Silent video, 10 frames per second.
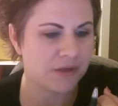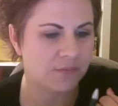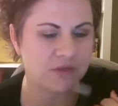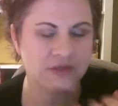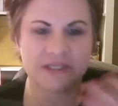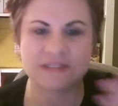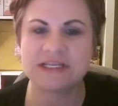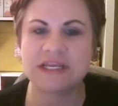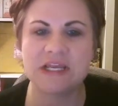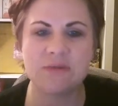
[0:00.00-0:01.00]
building a
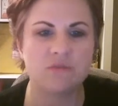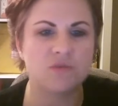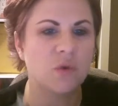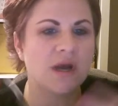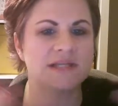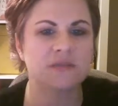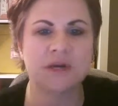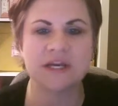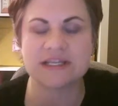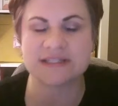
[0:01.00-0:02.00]
team twice
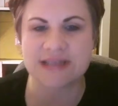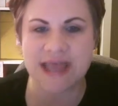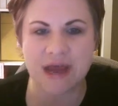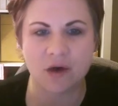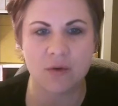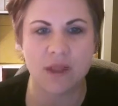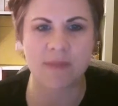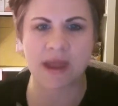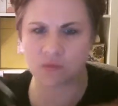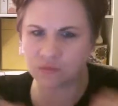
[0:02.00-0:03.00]
what it is now, am
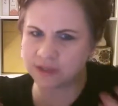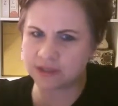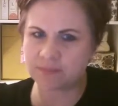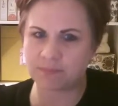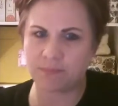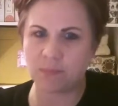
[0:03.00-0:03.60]
I really